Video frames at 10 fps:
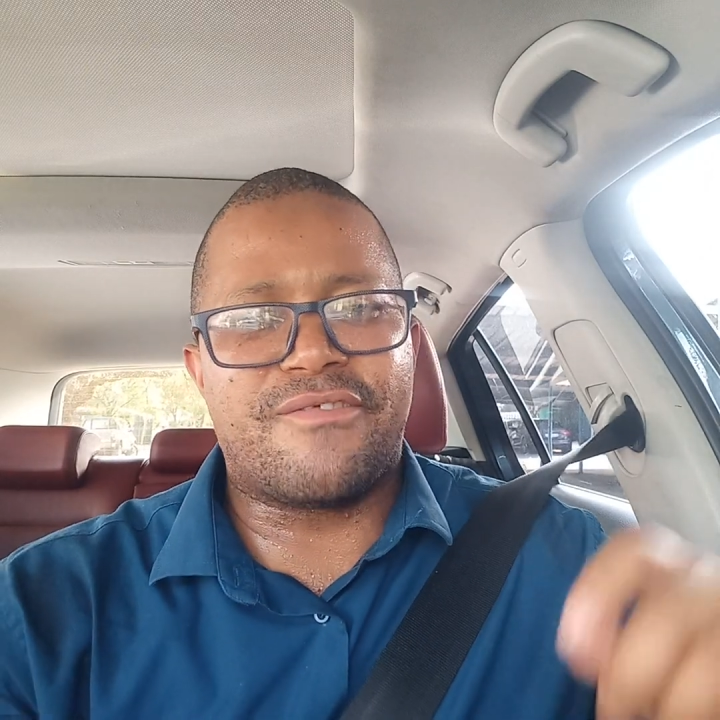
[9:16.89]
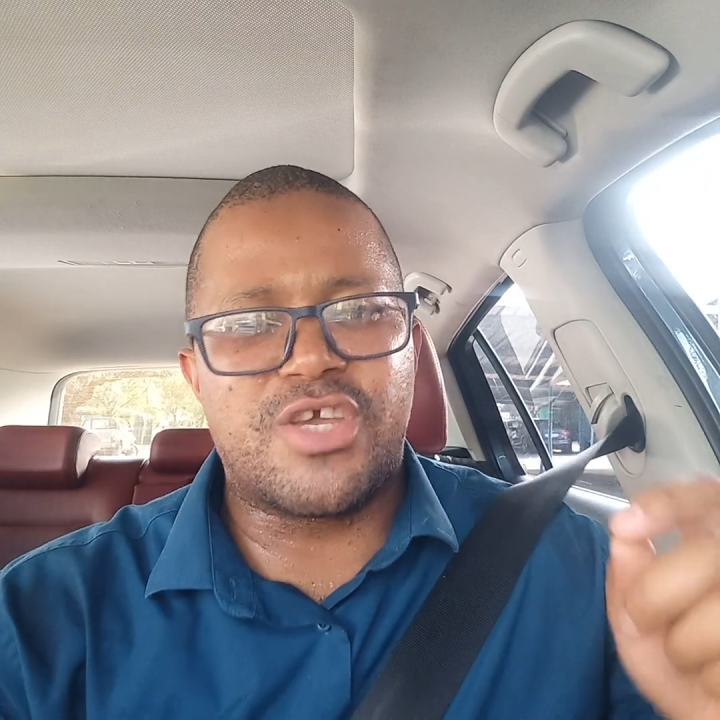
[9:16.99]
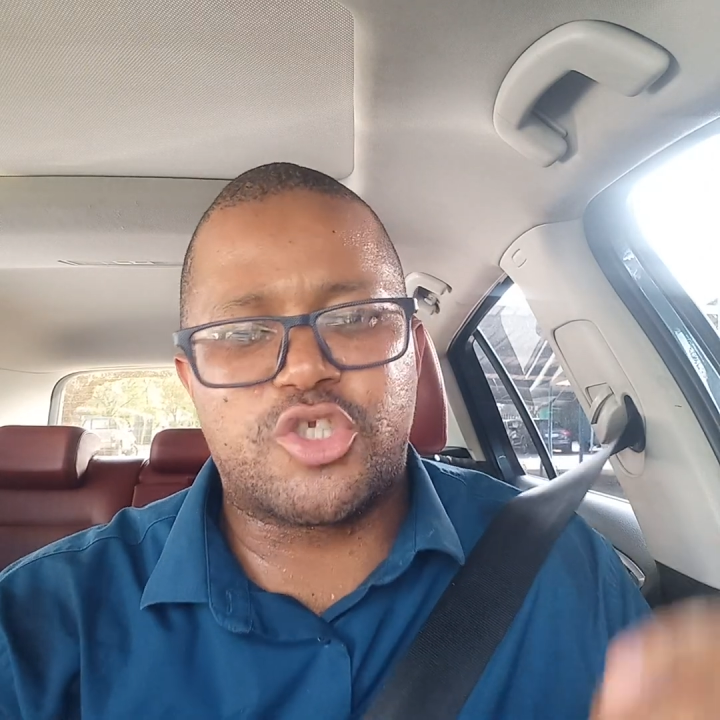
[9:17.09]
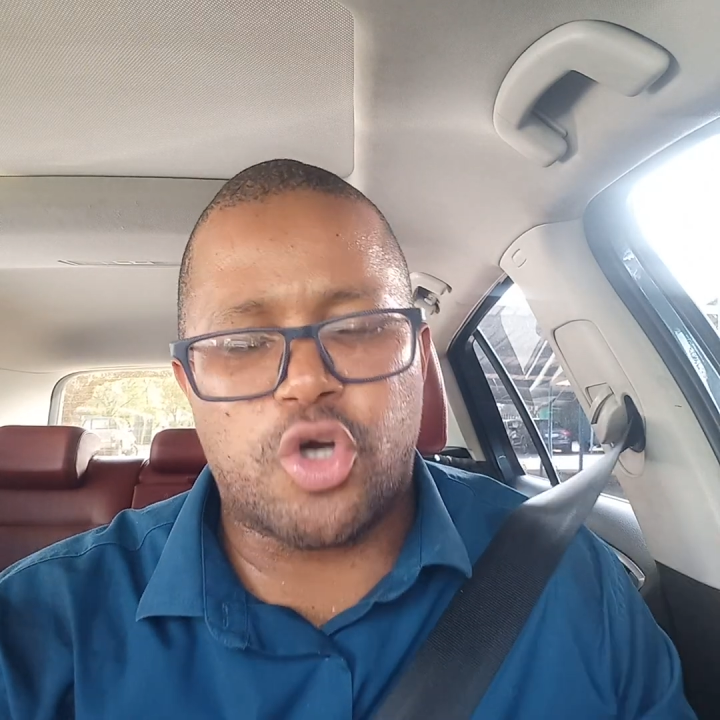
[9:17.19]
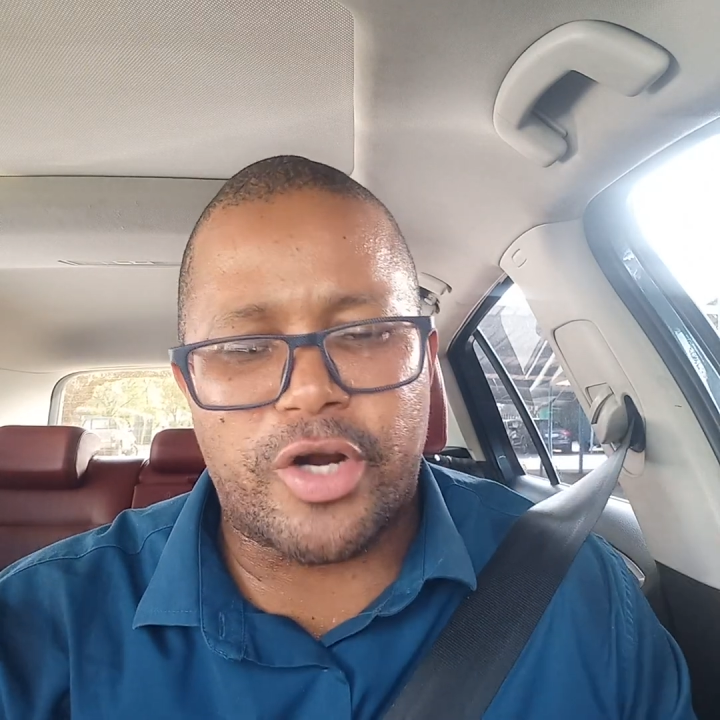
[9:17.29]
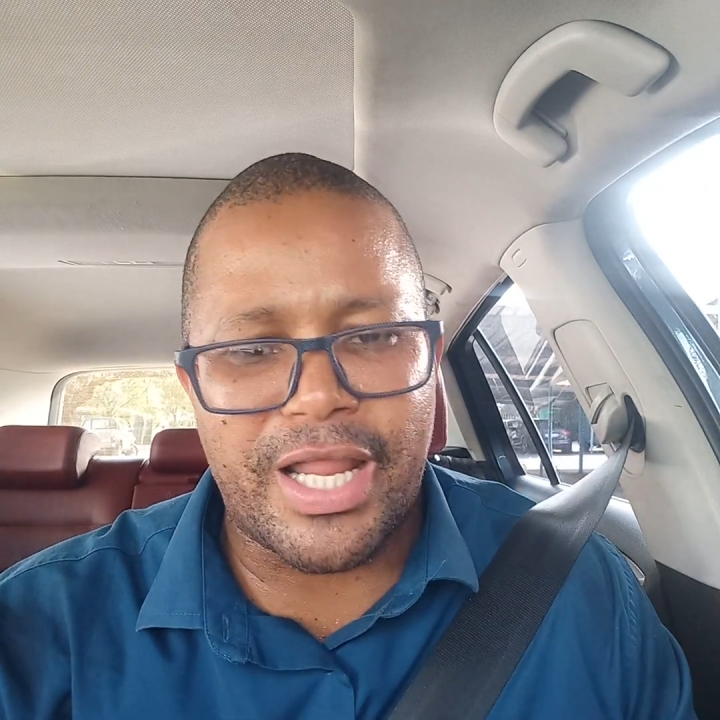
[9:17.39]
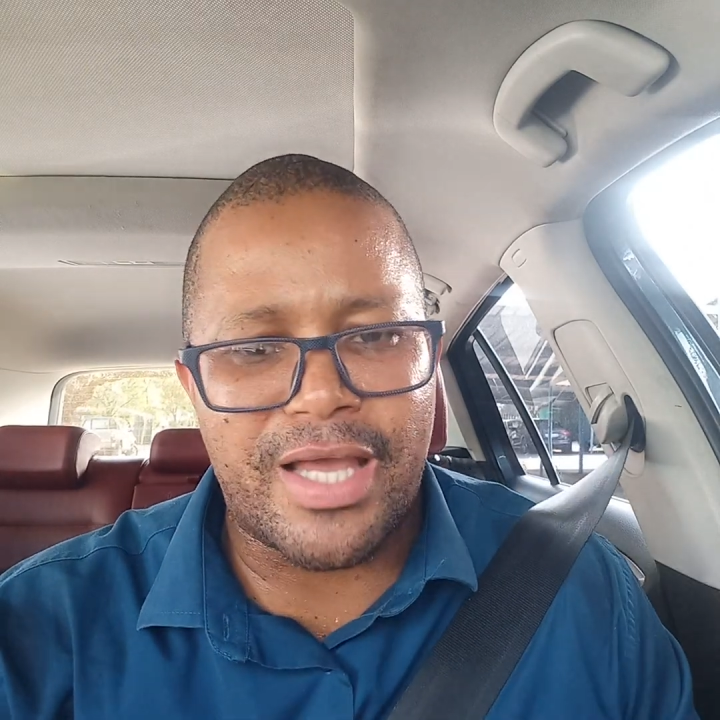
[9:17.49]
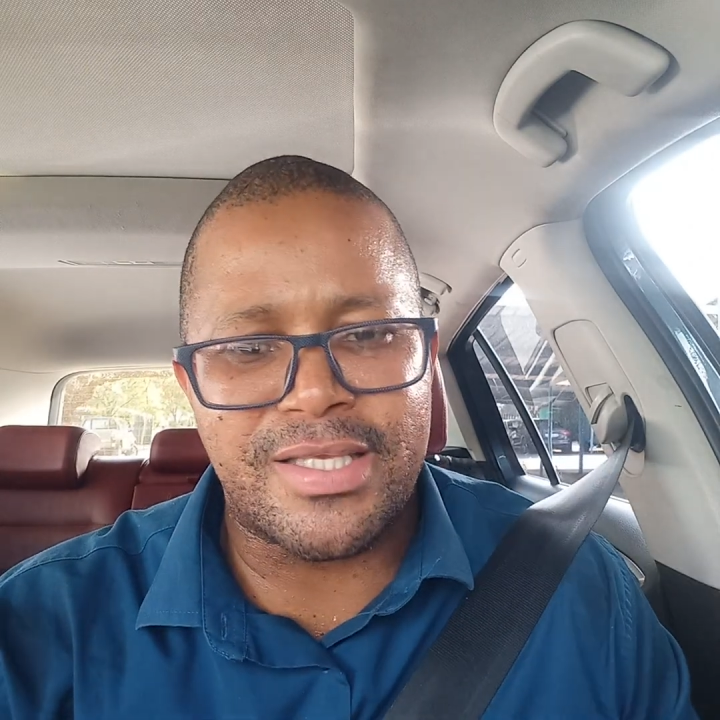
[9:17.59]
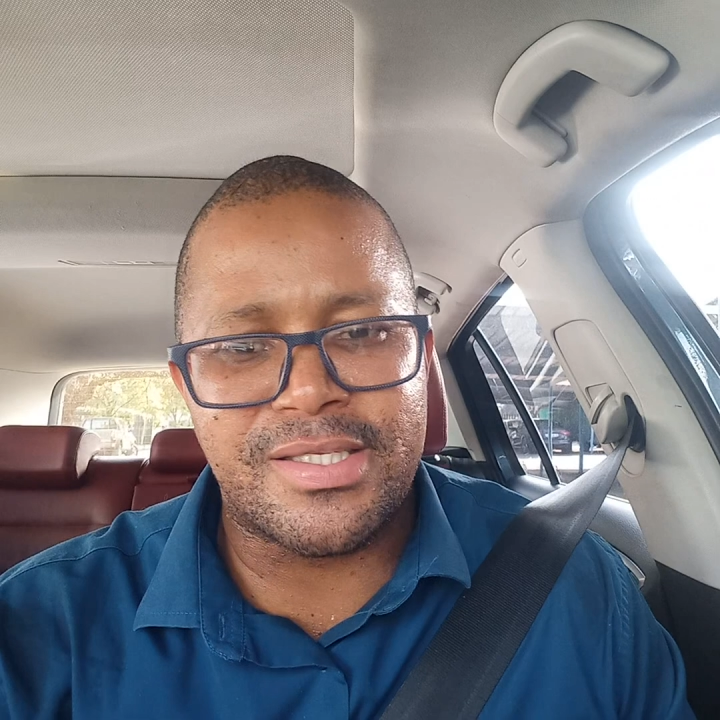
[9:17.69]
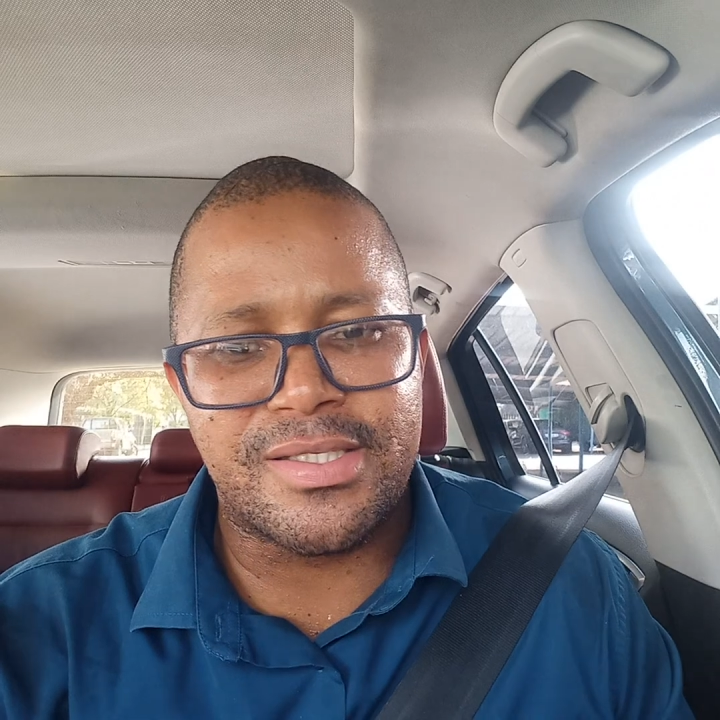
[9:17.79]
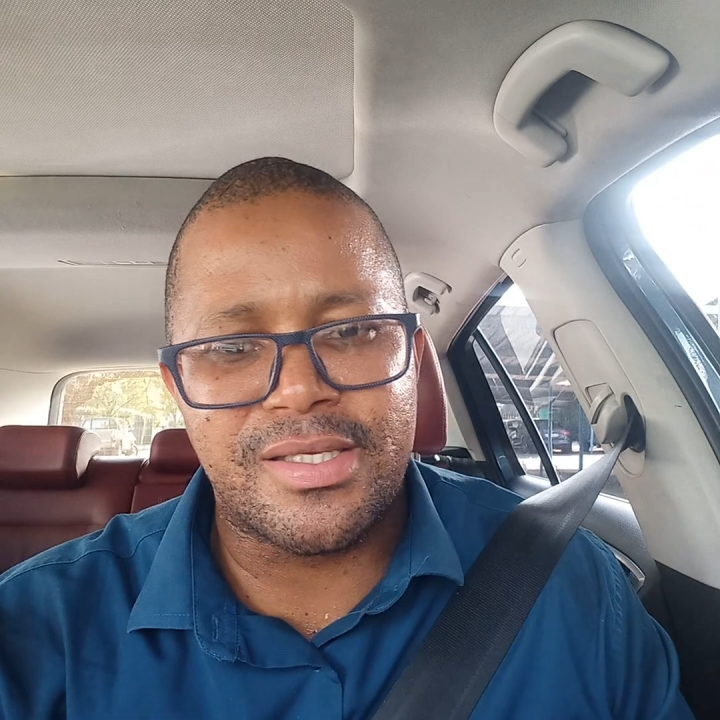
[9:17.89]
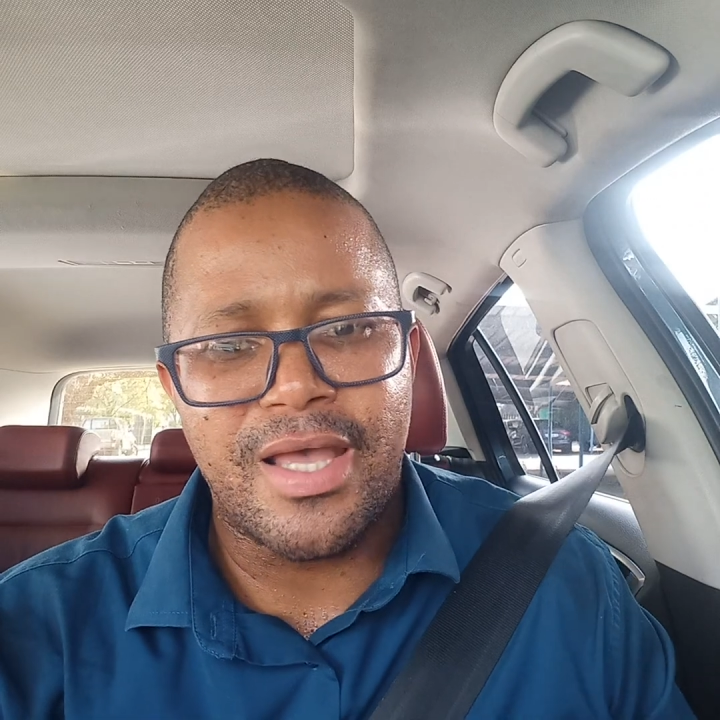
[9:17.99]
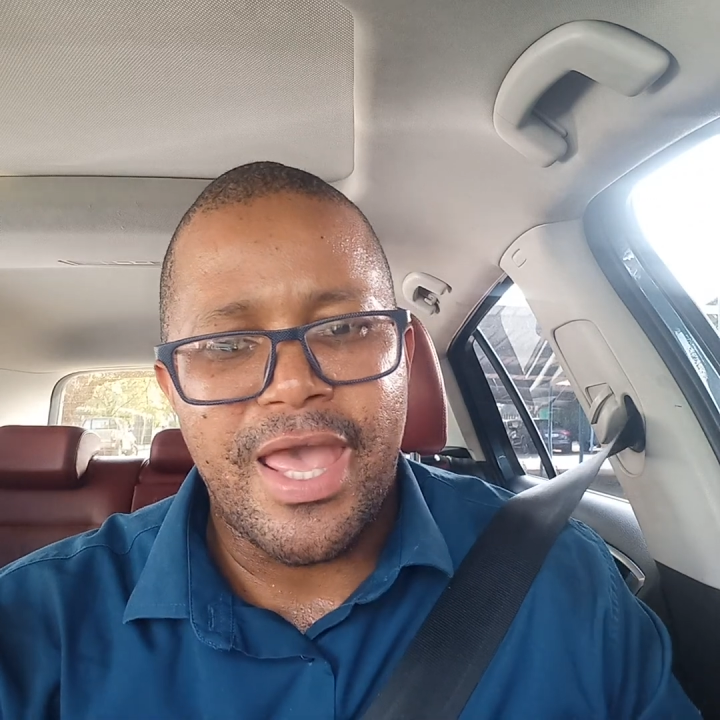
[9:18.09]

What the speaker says: victorious,